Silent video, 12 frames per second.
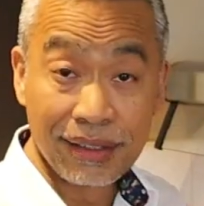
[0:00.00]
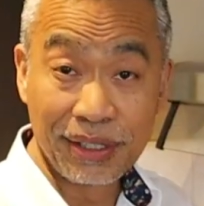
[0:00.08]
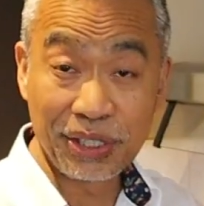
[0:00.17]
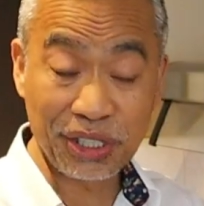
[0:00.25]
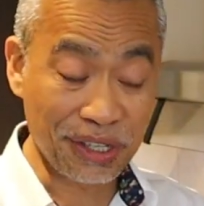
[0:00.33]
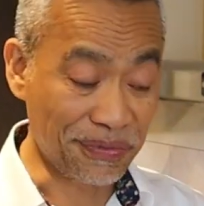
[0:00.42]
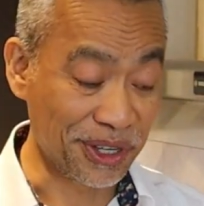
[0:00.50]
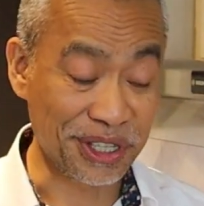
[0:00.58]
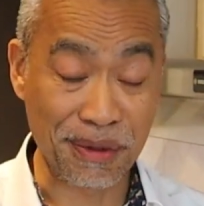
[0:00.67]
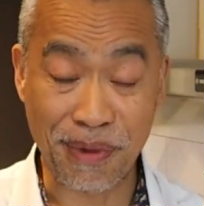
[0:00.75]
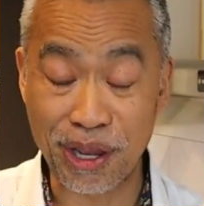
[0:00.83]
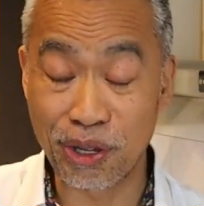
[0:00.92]
This is the first
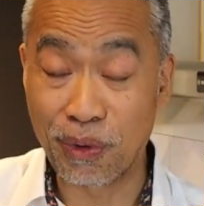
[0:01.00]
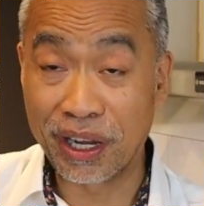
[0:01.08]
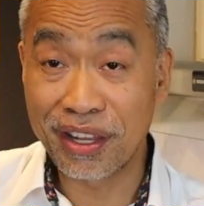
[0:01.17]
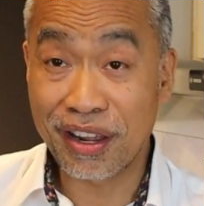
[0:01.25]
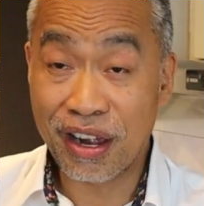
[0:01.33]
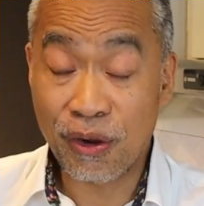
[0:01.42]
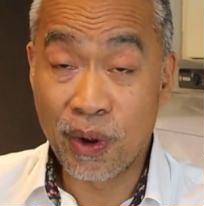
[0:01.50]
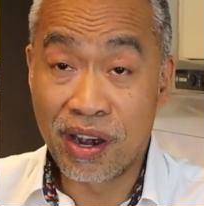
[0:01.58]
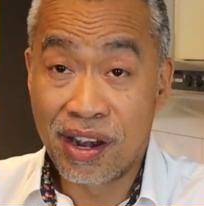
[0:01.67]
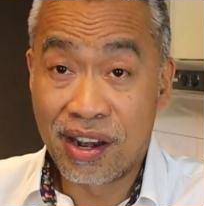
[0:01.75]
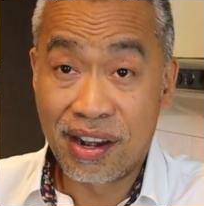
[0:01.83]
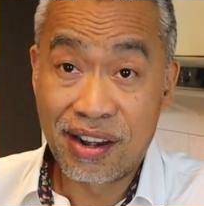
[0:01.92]
time, by the way, that
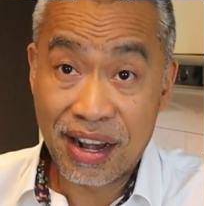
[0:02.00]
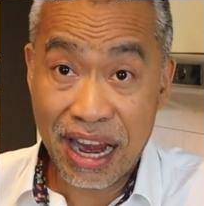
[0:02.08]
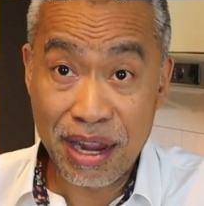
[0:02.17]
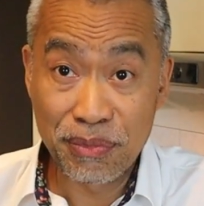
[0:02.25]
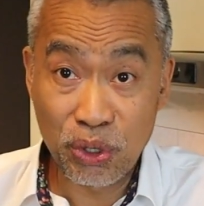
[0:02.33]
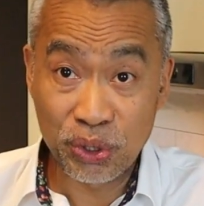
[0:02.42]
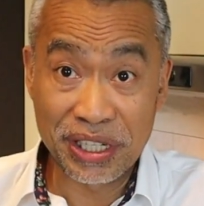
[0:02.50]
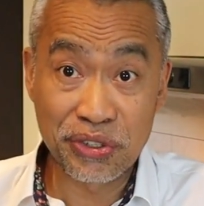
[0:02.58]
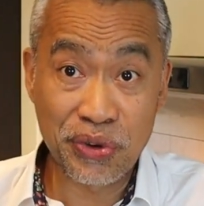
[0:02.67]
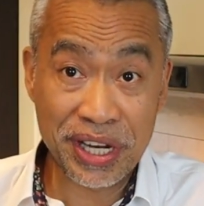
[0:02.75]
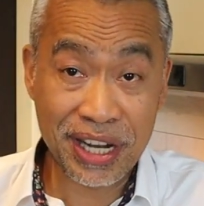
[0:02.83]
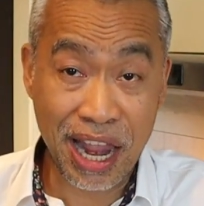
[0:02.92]
where I'm using
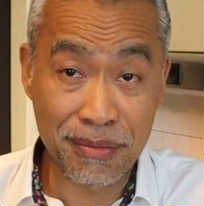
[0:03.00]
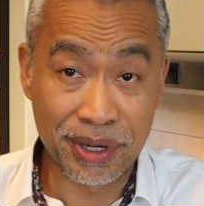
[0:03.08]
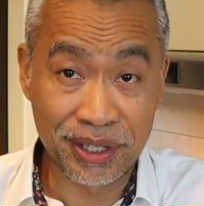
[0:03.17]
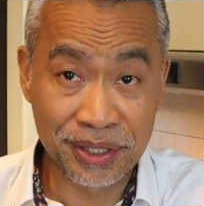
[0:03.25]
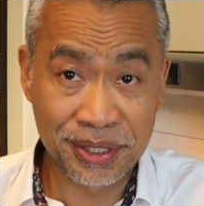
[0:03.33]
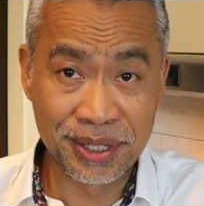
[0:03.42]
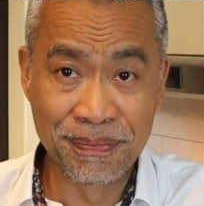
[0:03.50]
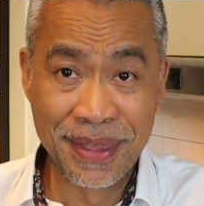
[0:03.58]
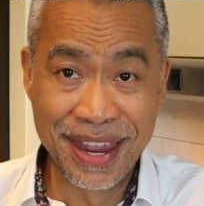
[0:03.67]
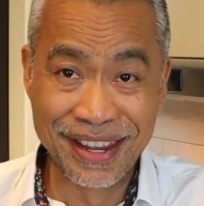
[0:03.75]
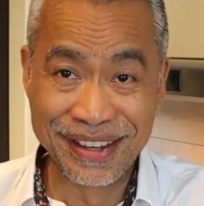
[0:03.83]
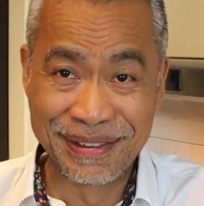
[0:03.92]
3 cameras.
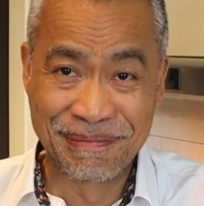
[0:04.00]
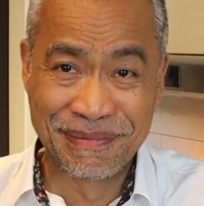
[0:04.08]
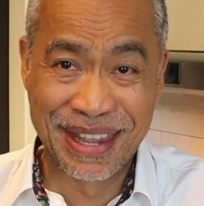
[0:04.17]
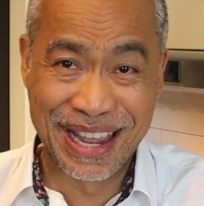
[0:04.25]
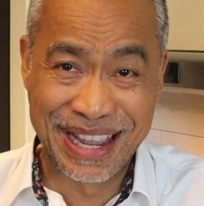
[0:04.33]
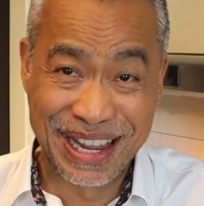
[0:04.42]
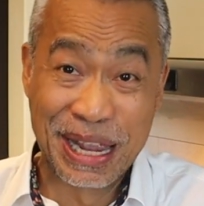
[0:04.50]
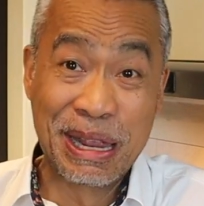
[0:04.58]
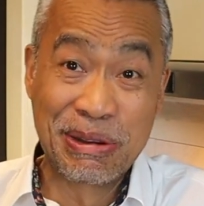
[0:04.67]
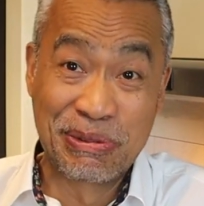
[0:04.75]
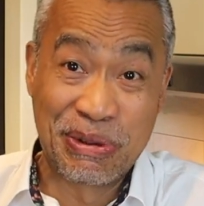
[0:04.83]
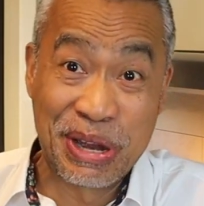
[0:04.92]

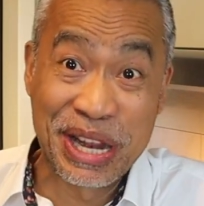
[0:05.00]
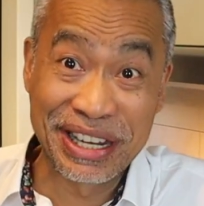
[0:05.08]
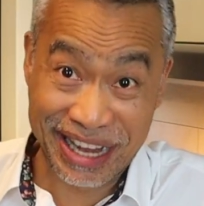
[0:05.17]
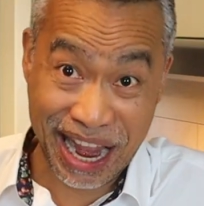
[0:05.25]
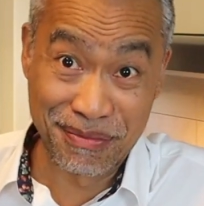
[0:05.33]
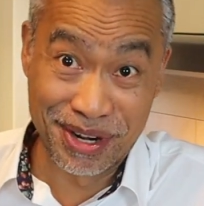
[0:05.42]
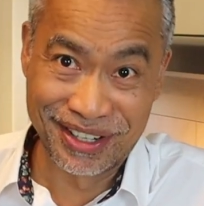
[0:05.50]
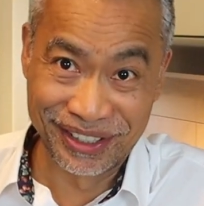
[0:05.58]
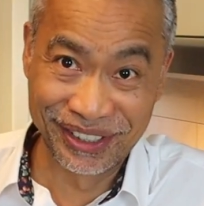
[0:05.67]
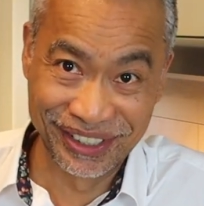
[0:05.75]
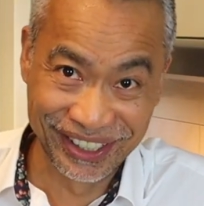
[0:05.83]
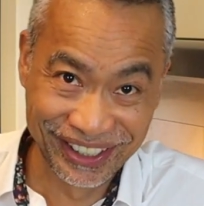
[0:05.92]
3
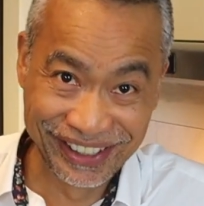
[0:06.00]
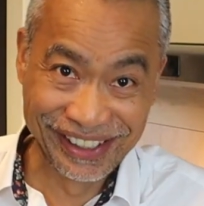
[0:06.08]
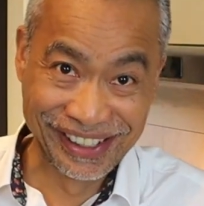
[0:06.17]
cameras.